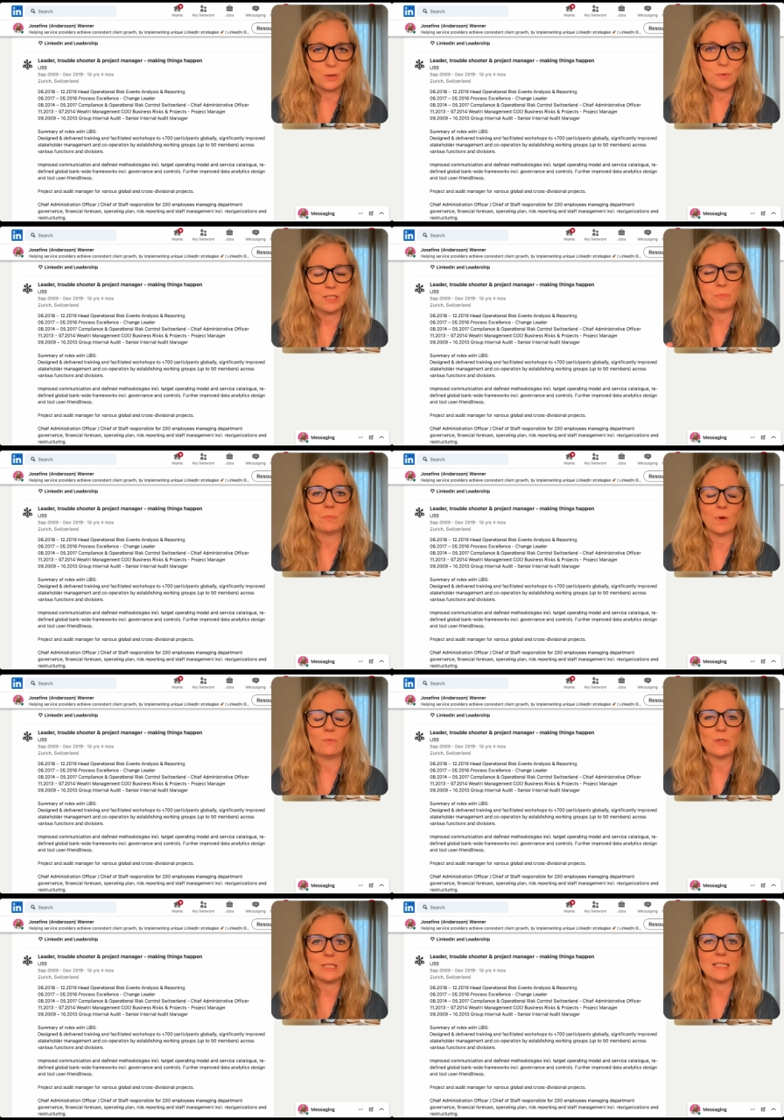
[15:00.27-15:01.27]
that, which
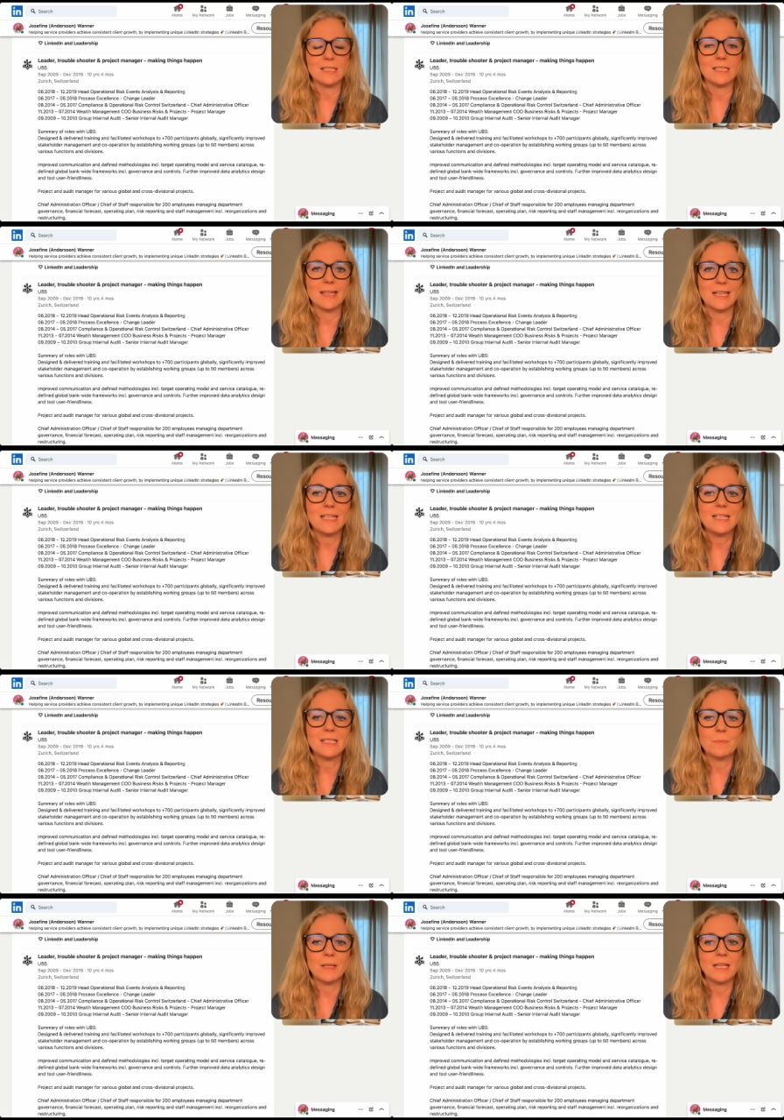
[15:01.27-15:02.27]
obviously isn't that
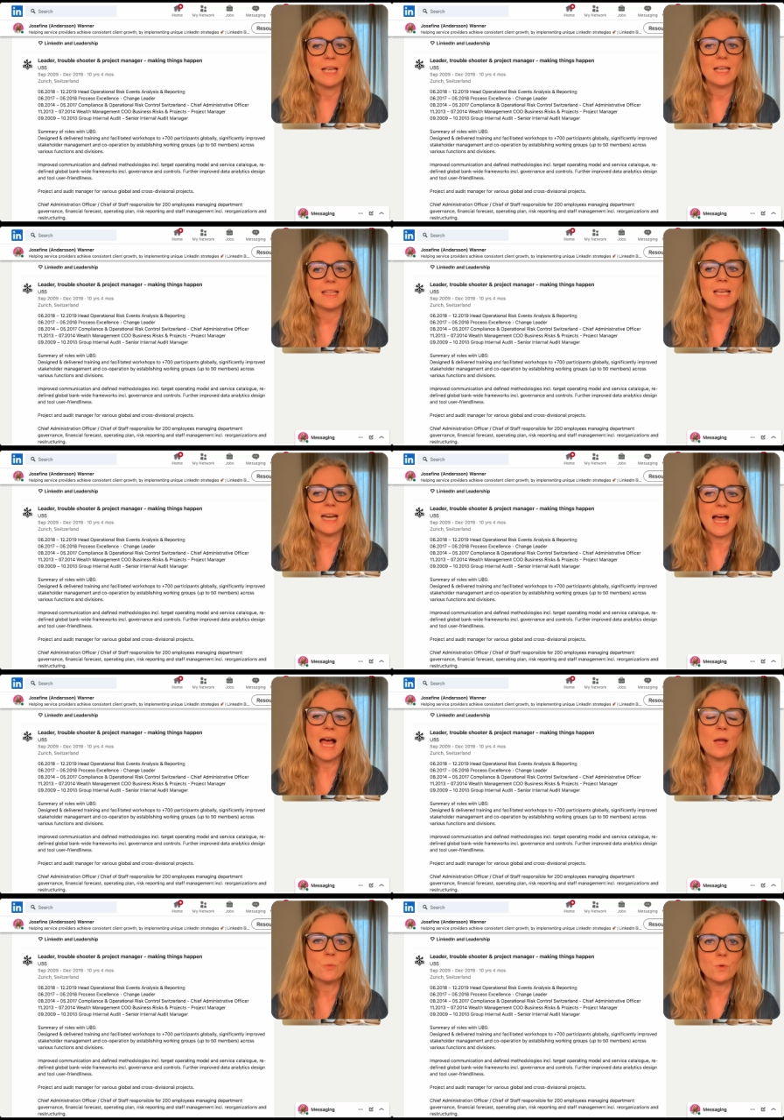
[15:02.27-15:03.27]
easy, but then
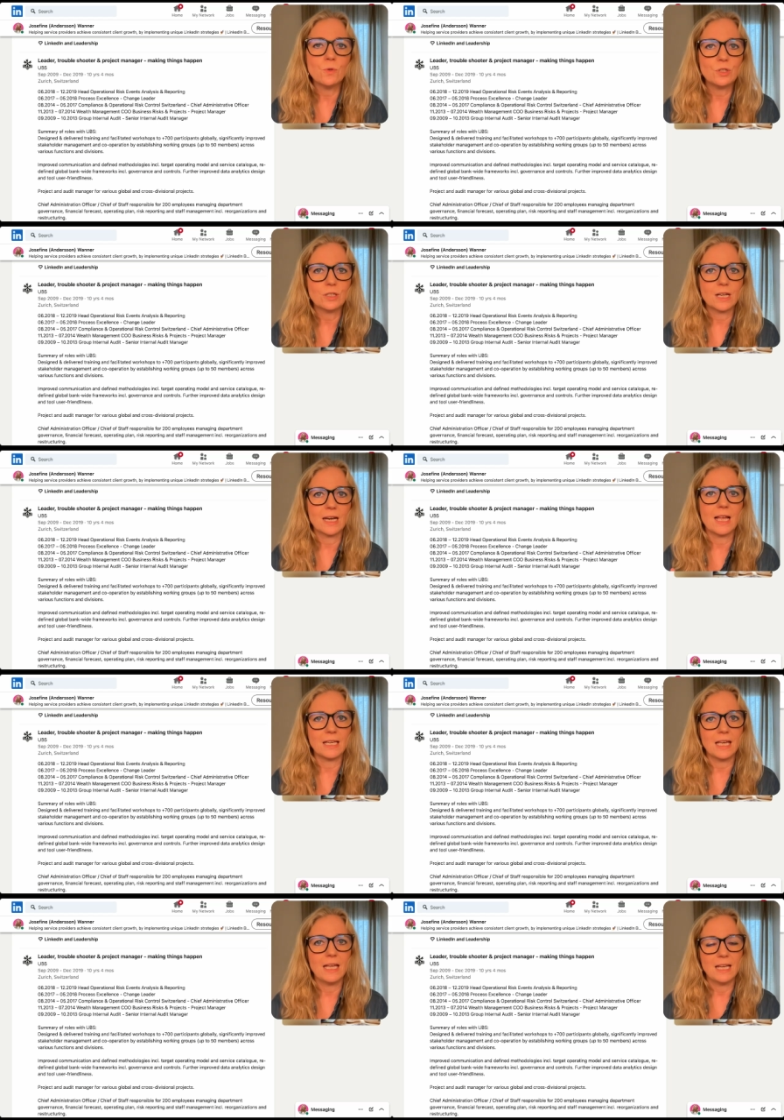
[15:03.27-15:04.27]
I would kind of
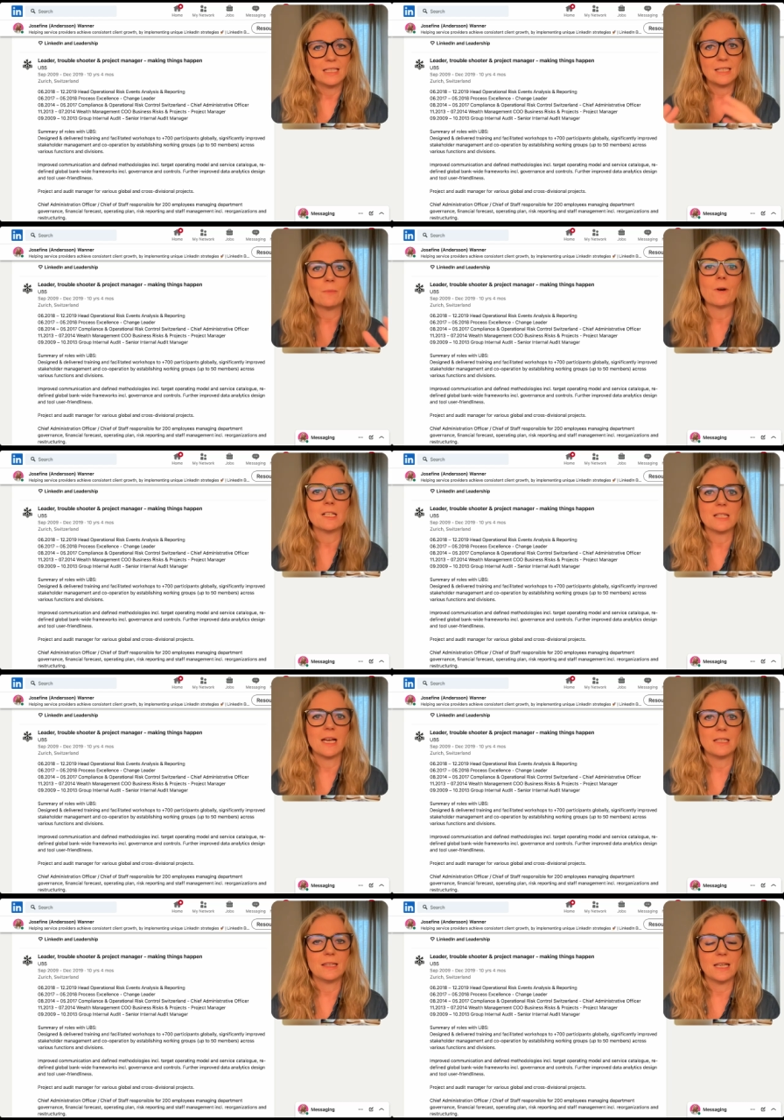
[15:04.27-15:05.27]
like summarize
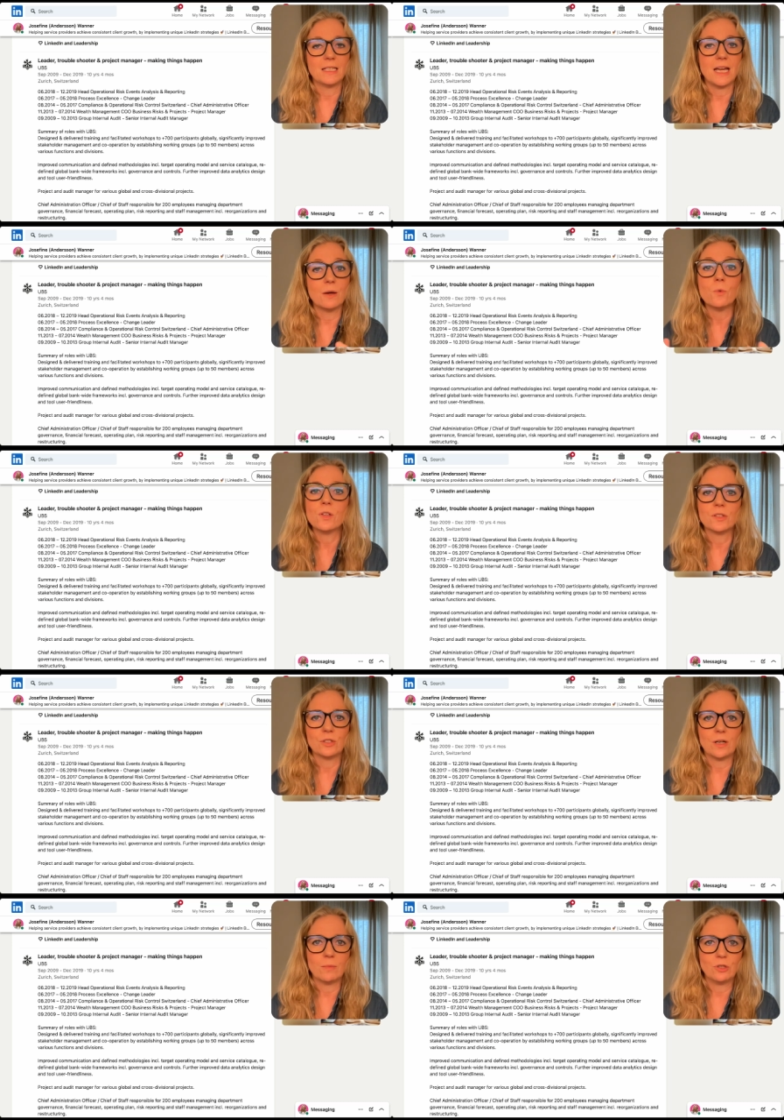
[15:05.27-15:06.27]
that I was a
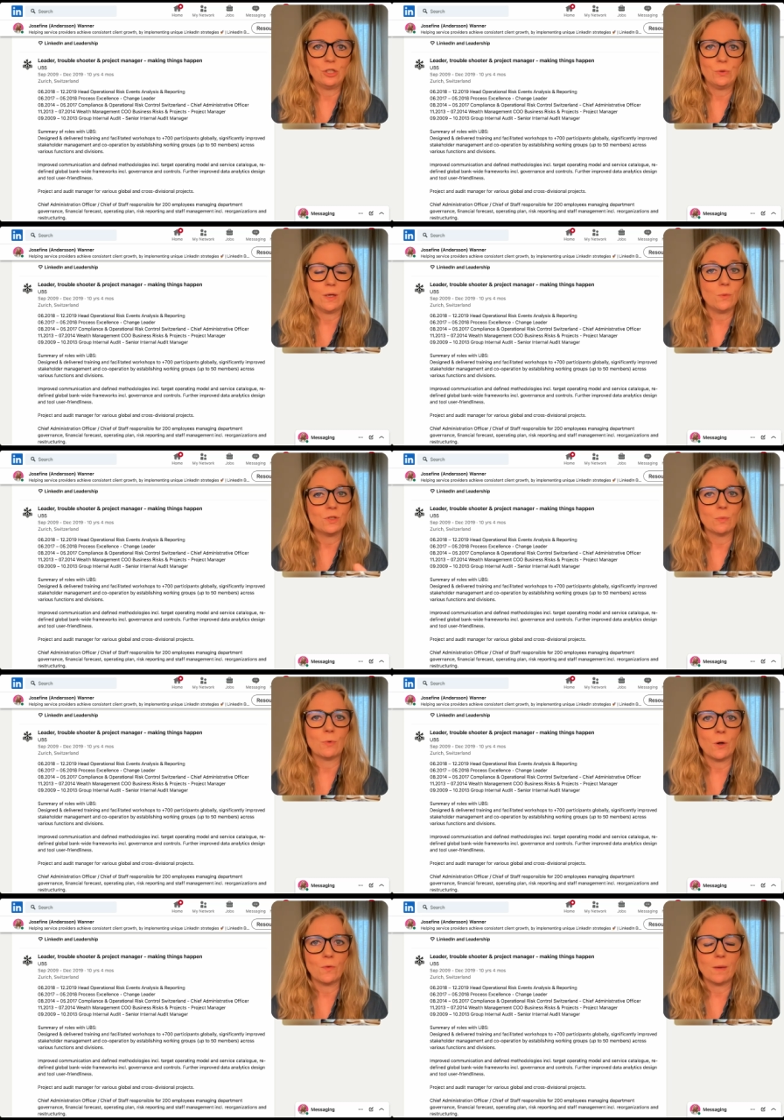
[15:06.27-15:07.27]
troubleshooter, I was a
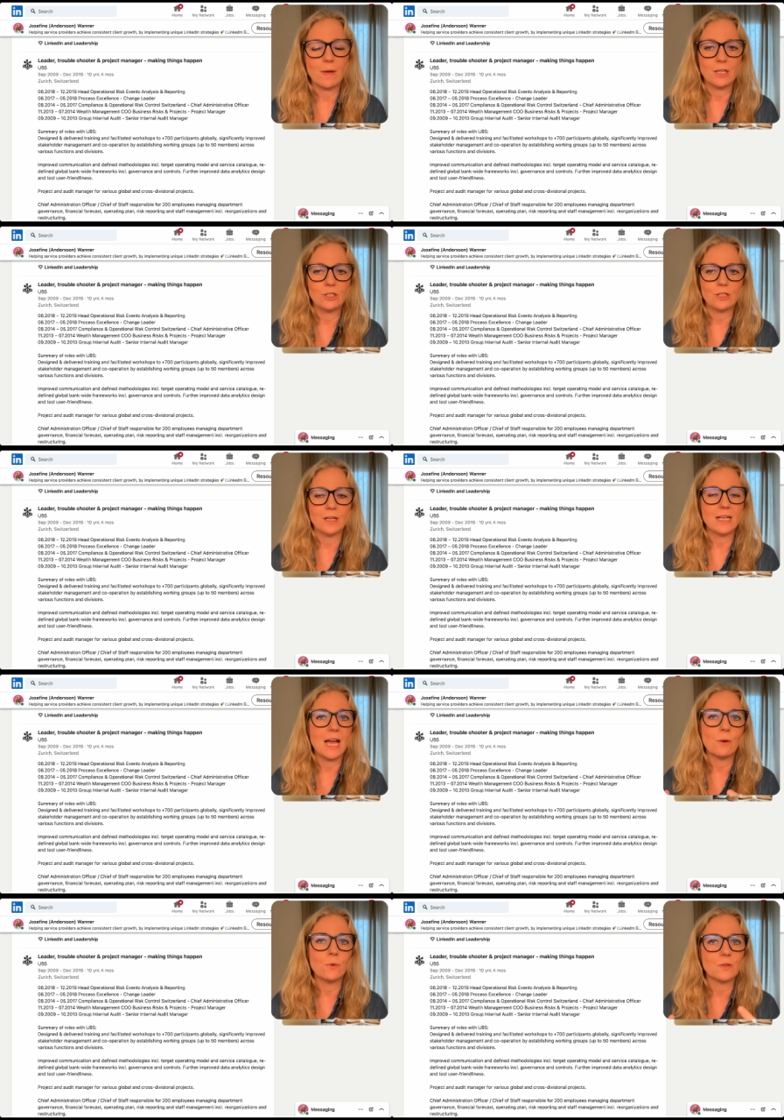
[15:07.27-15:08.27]
program manager,
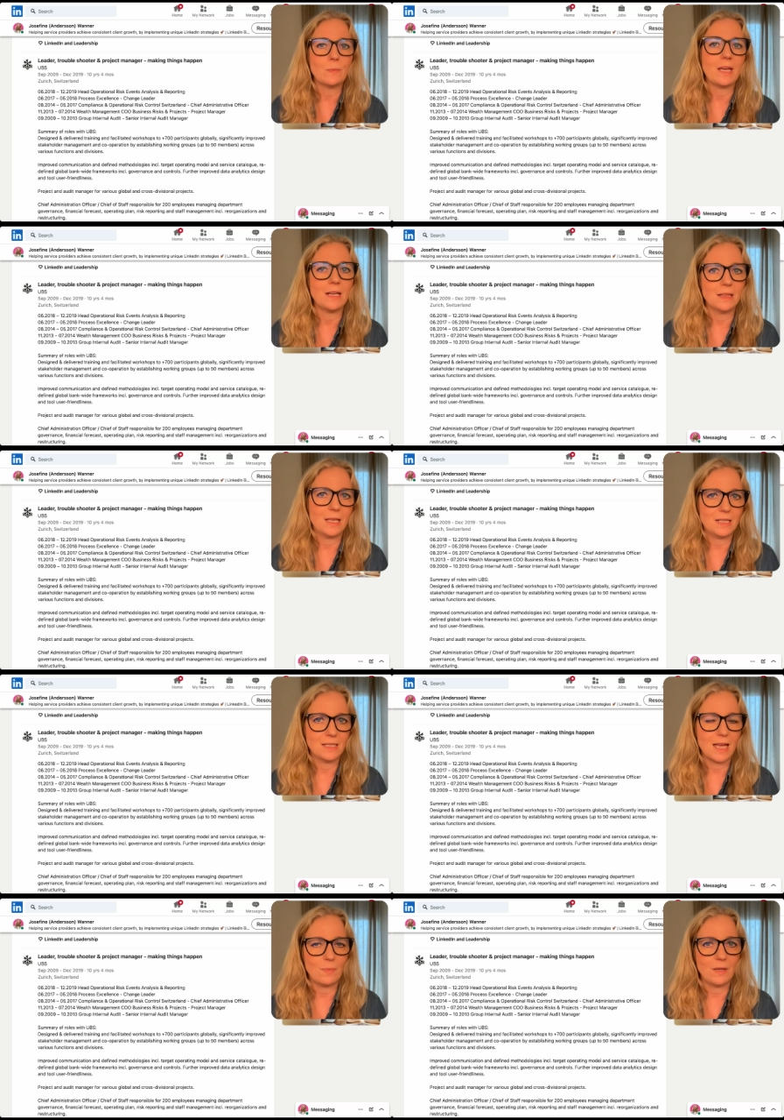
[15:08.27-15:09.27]
and I was making things
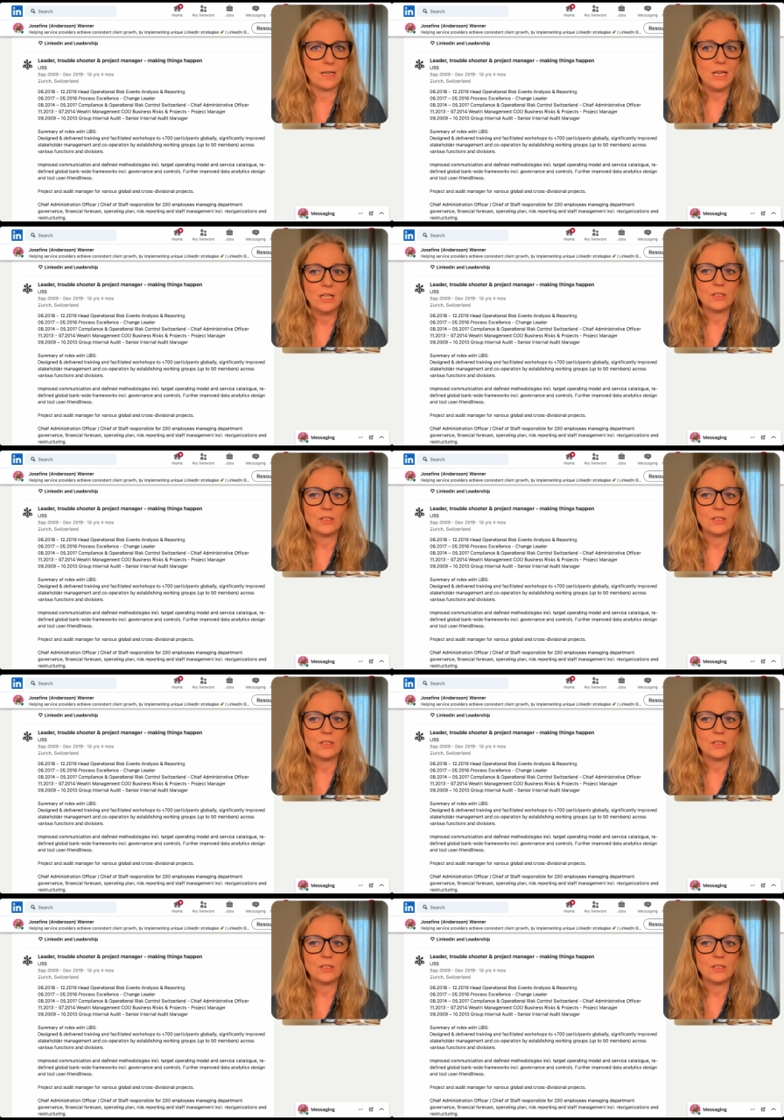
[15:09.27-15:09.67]
happen.